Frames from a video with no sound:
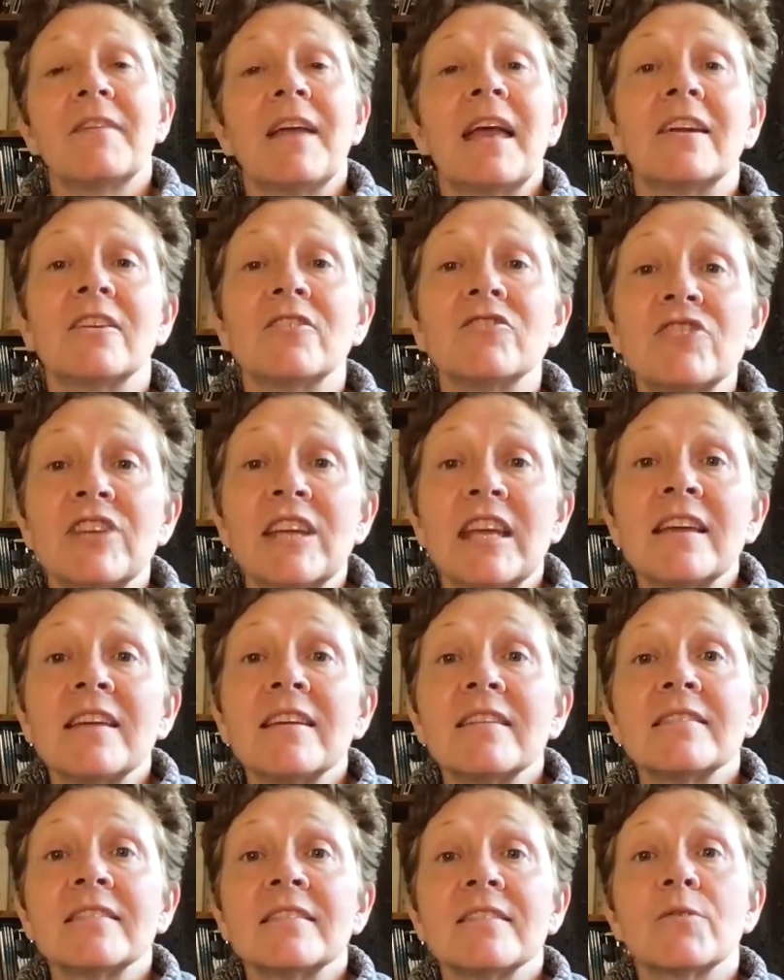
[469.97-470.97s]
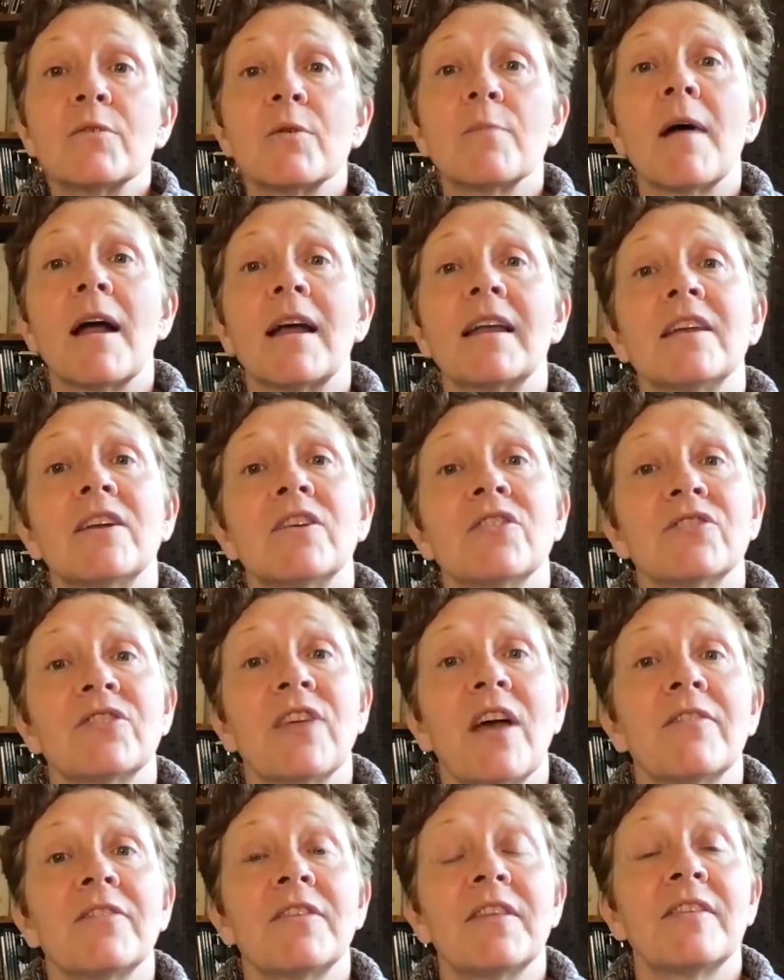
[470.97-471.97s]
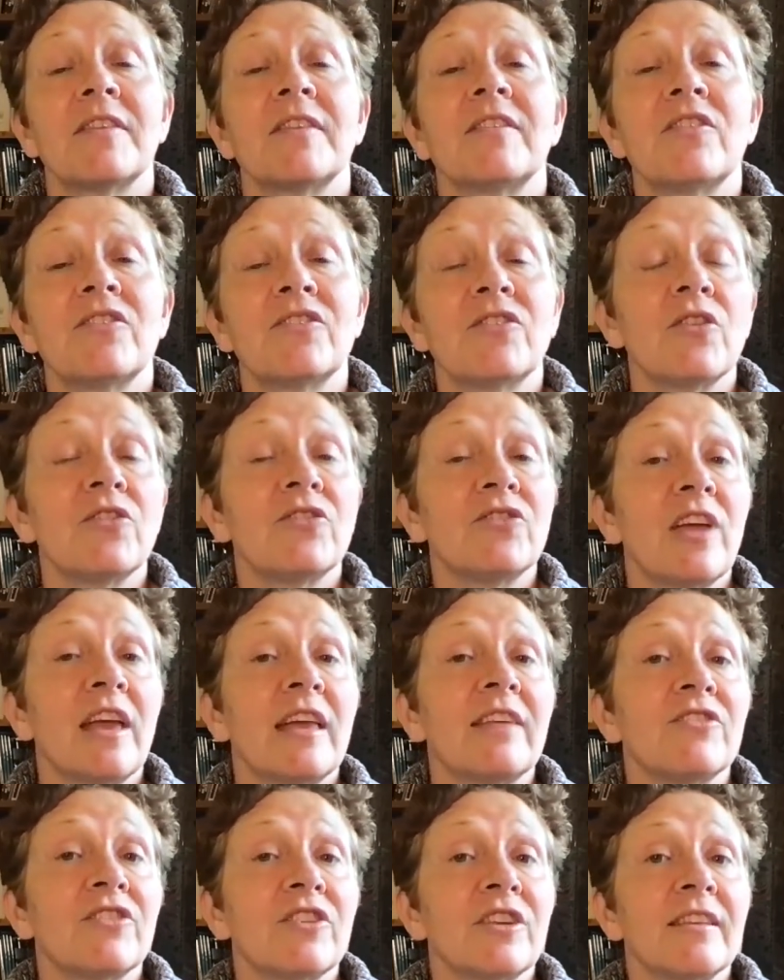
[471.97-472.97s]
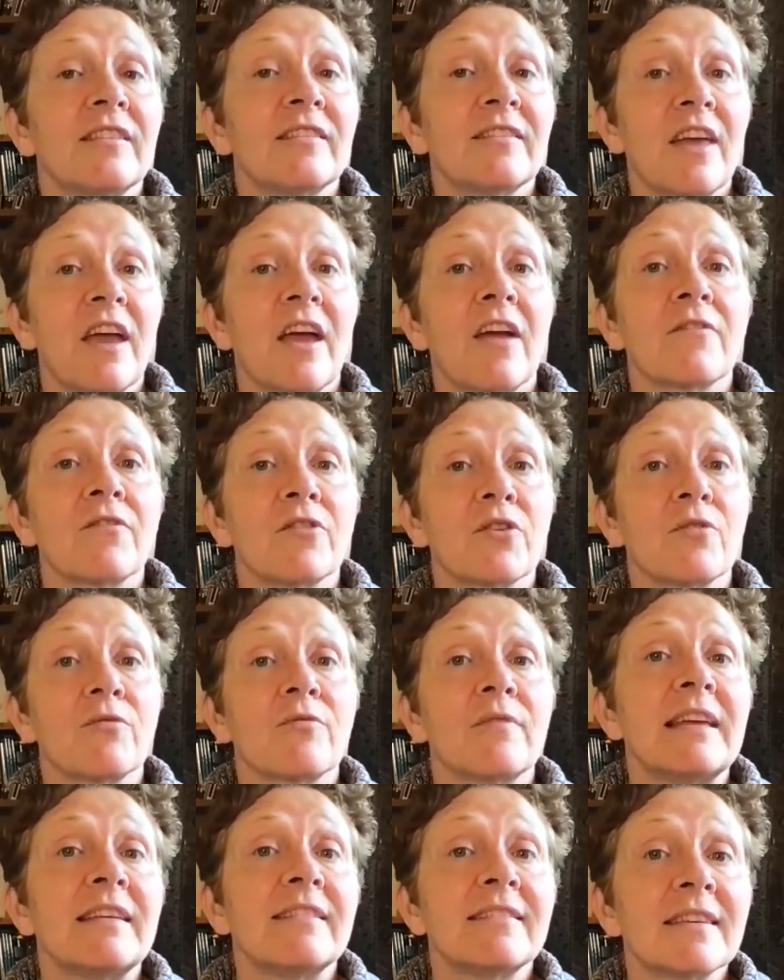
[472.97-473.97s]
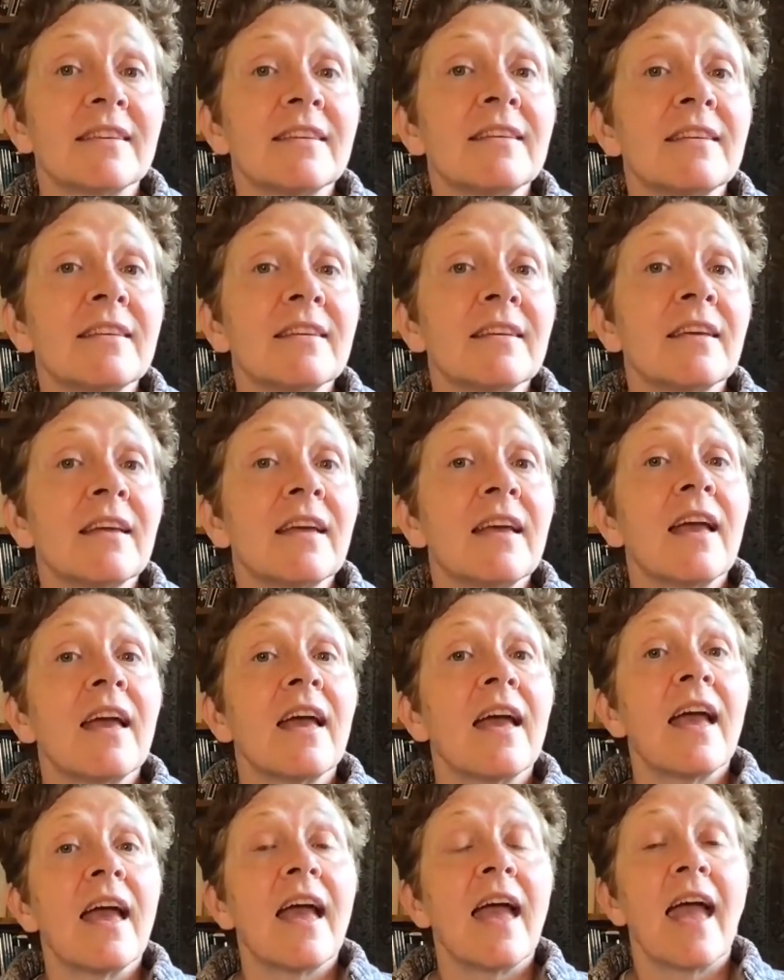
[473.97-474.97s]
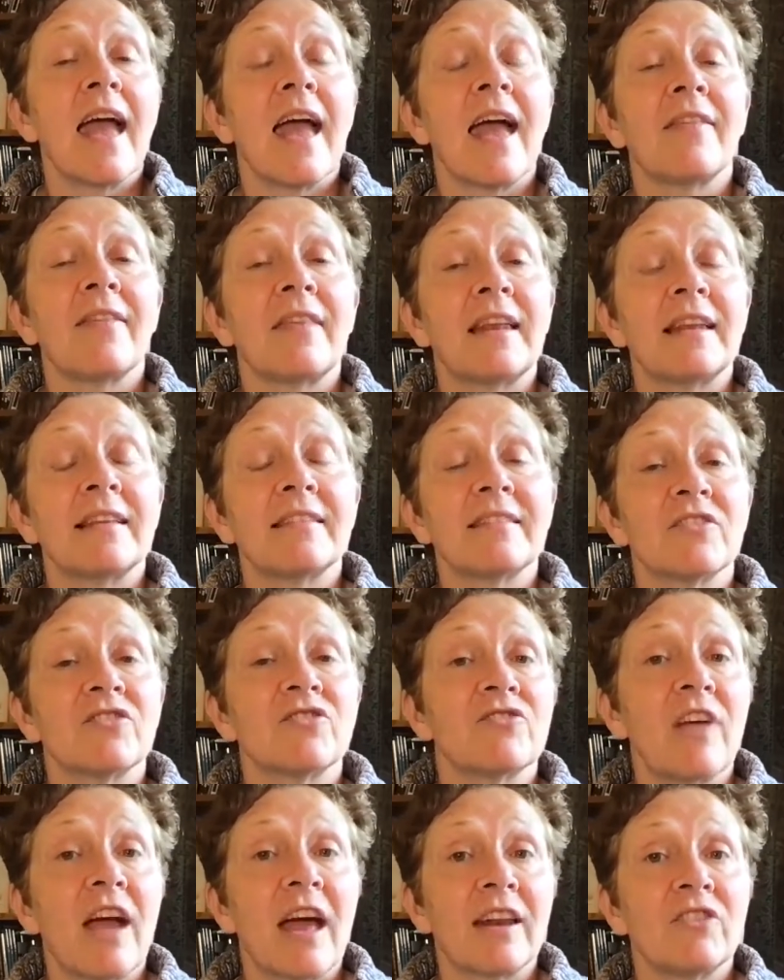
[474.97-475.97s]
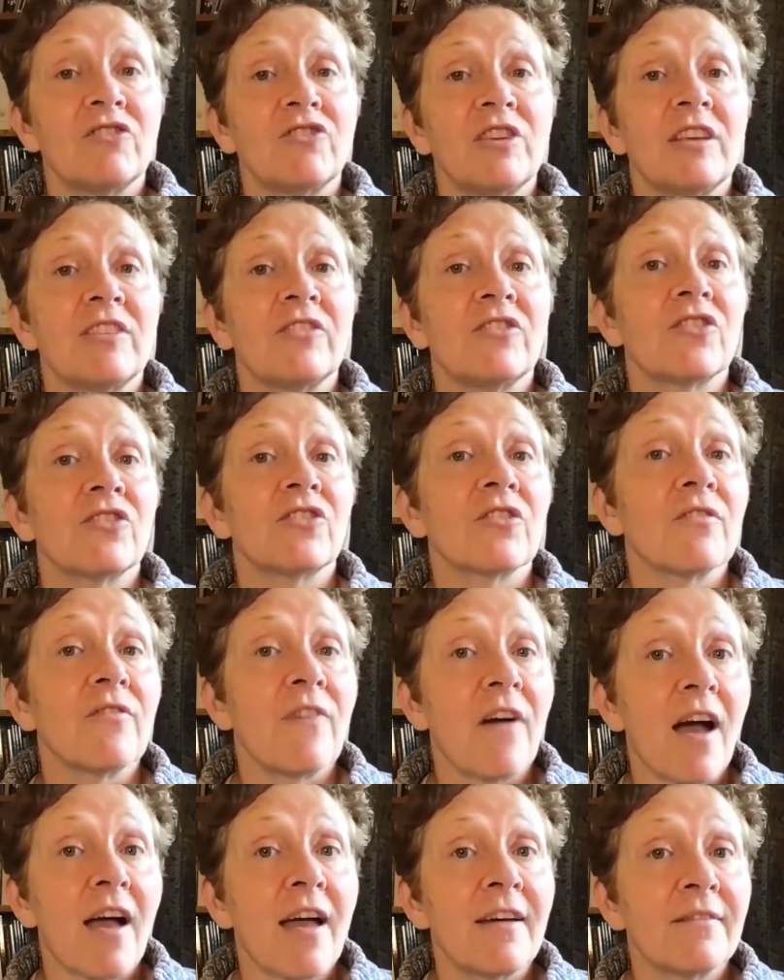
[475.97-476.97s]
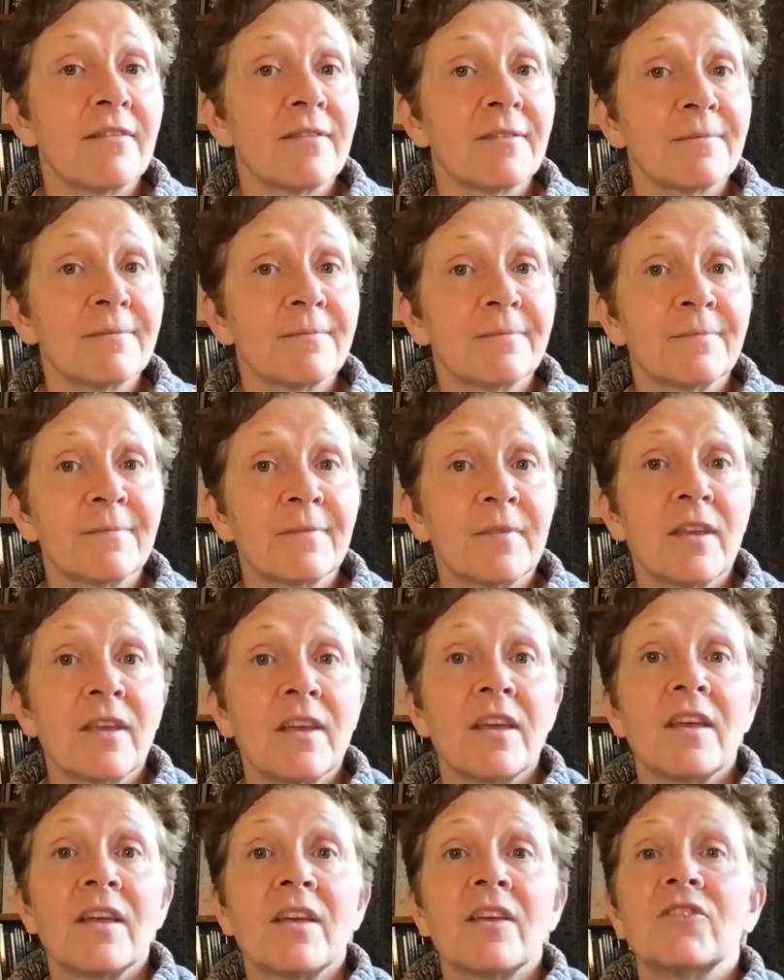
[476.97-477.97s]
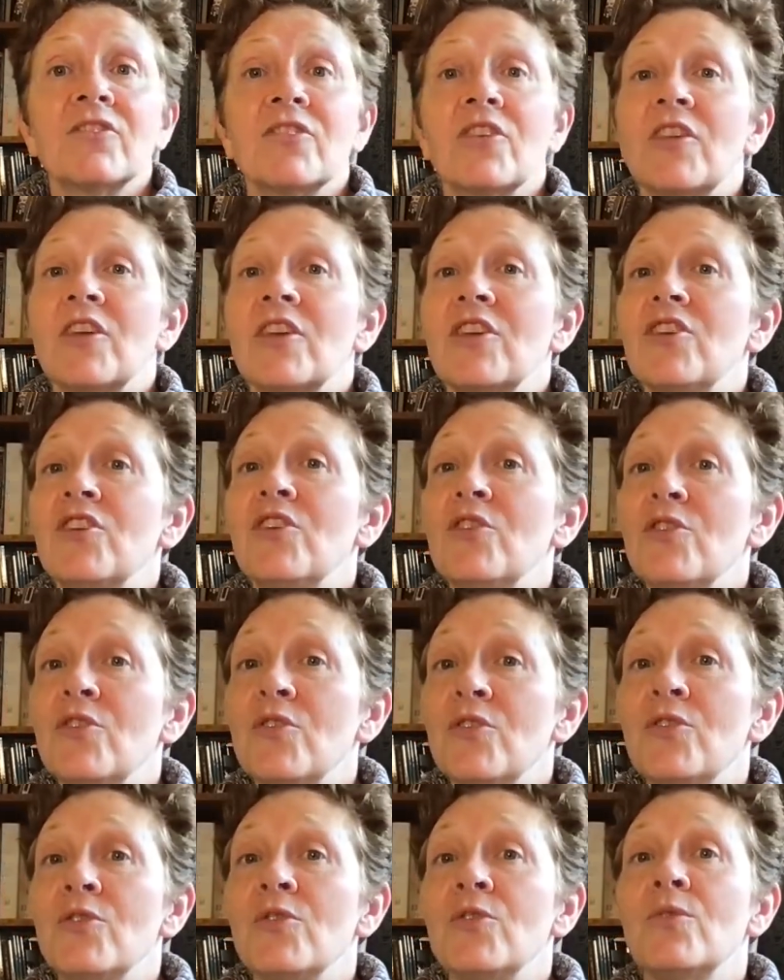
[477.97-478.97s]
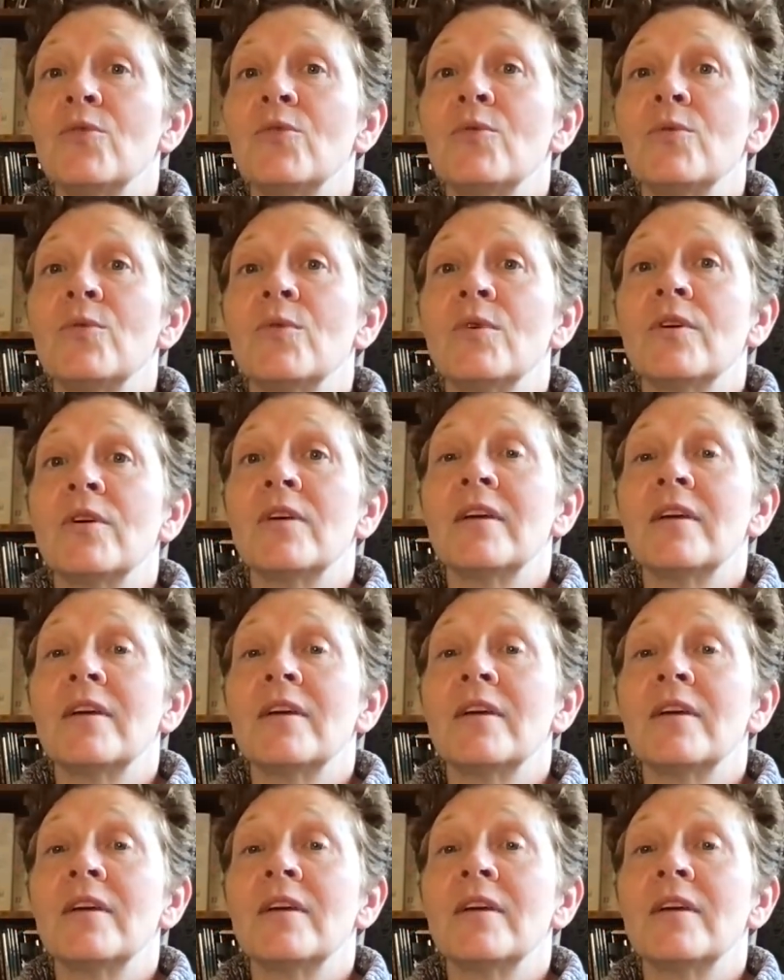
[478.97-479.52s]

energy, reminding yourself that the dissociation is there for a reason and that it's a strategy to survive, so that you